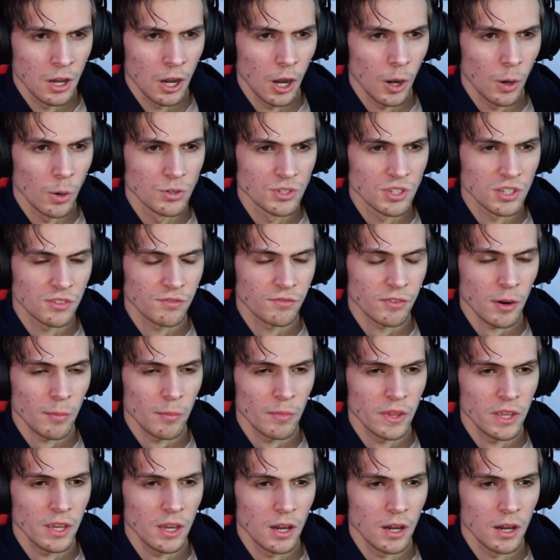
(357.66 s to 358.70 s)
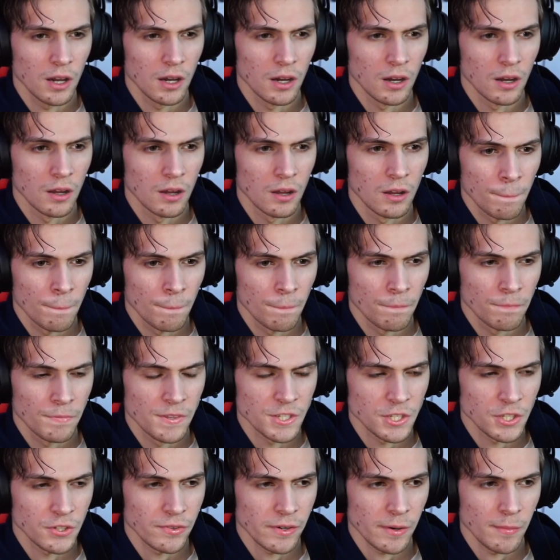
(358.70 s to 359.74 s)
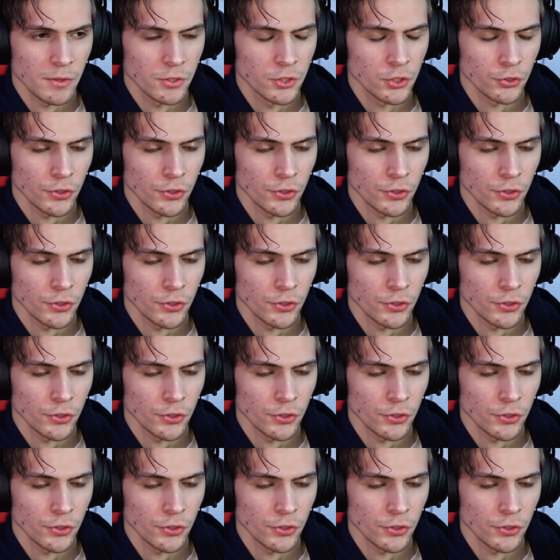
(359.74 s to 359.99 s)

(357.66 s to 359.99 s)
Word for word: Oh, is this from the, this is from the